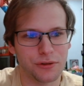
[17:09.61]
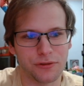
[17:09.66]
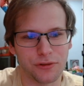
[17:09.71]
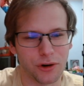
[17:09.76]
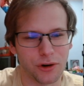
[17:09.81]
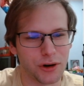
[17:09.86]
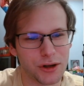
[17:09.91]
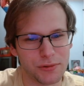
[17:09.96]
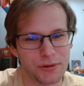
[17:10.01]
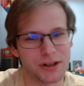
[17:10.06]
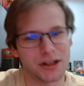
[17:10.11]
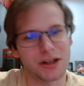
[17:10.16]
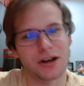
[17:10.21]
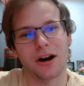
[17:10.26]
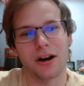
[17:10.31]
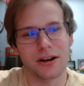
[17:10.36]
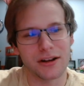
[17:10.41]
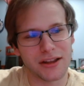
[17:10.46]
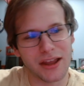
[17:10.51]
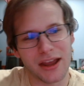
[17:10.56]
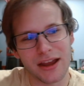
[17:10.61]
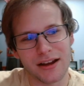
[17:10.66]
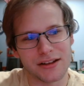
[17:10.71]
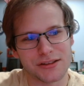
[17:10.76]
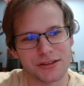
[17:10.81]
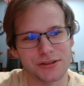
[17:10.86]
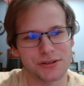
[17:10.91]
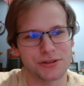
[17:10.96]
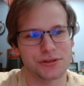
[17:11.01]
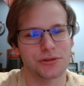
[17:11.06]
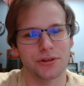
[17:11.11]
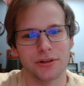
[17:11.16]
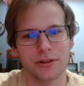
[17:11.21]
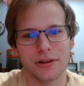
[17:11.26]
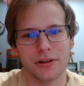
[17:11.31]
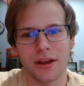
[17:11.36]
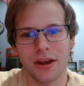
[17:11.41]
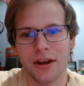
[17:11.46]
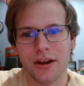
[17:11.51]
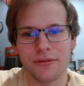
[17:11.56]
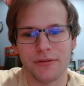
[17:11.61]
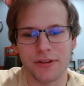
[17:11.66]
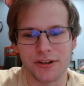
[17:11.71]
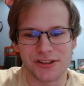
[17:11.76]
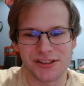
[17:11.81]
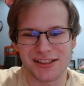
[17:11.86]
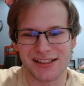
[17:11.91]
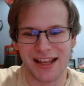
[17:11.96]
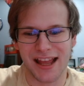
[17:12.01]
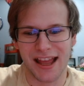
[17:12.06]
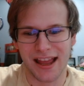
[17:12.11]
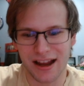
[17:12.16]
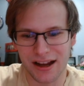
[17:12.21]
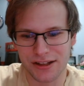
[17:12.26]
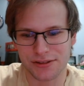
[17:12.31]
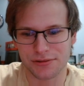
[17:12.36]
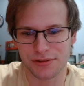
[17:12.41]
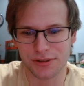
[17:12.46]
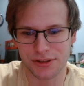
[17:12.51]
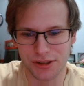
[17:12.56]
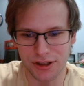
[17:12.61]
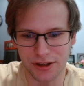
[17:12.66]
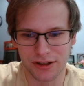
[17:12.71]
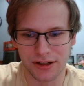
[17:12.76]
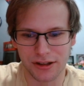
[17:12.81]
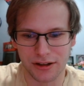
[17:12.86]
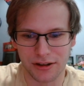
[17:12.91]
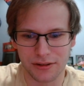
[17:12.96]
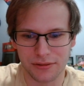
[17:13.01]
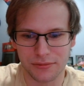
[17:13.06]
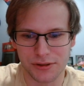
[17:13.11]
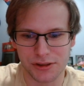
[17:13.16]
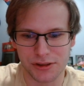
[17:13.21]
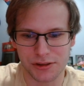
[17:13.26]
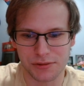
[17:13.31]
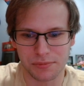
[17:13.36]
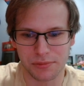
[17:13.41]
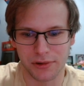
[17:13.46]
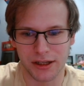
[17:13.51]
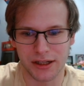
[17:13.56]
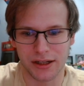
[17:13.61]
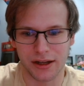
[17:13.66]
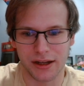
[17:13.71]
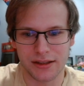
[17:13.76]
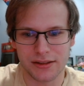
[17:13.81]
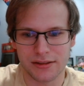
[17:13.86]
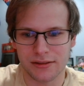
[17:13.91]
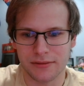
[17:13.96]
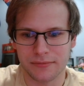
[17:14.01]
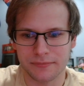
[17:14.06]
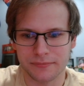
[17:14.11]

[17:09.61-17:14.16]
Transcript: 41 card Chaos Control versus Chaos Return here, which is pretty nice.